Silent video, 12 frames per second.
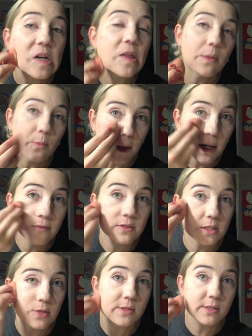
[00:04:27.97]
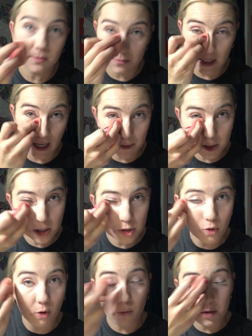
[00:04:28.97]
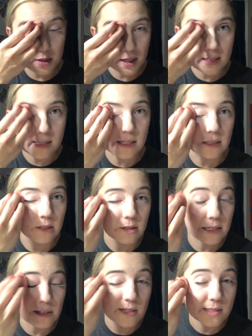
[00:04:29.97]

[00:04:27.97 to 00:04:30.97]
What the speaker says: and then we're going to have to do some damage control with the concealer here in a